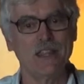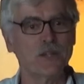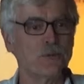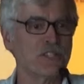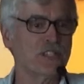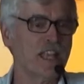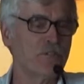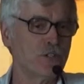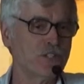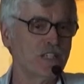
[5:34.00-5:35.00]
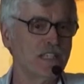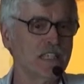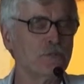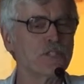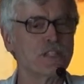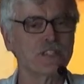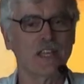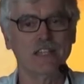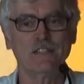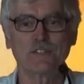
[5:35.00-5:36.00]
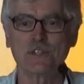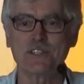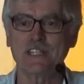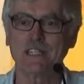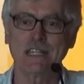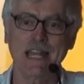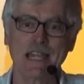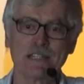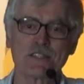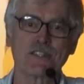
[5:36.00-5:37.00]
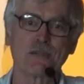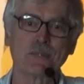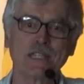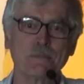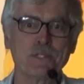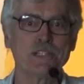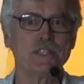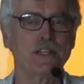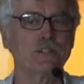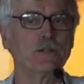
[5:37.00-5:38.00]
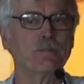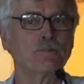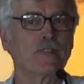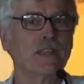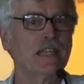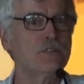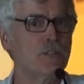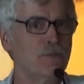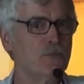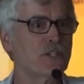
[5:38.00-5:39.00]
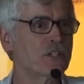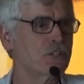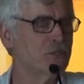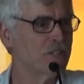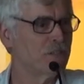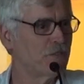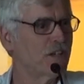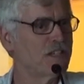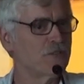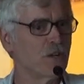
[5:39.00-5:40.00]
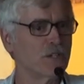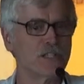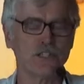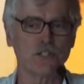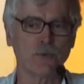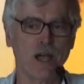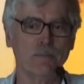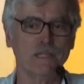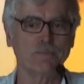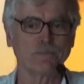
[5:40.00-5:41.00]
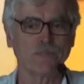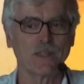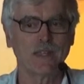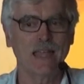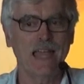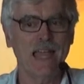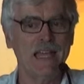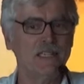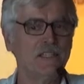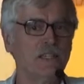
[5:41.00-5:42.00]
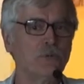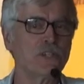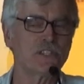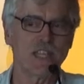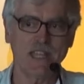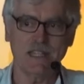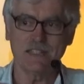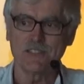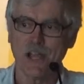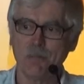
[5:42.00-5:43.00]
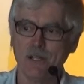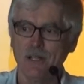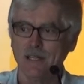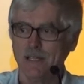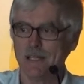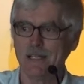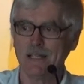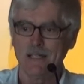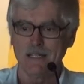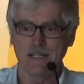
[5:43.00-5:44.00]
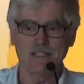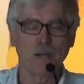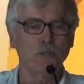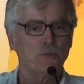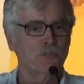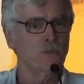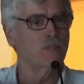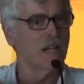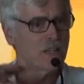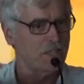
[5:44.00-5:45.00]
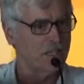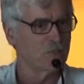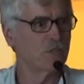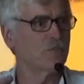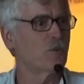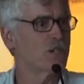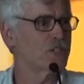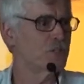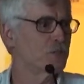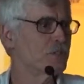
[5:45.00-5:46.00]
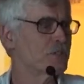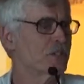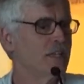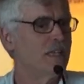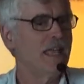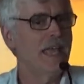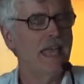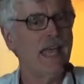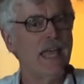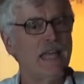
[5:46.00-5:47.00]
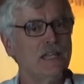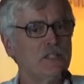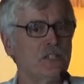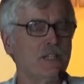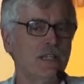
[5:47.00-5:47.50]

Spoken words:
there was a devotee. He's the son of Christine Kanakis of the Poughkeepsie Center. He was a music student and very devoted to Swami. And it was a double room kind of thing. There were 4 students. And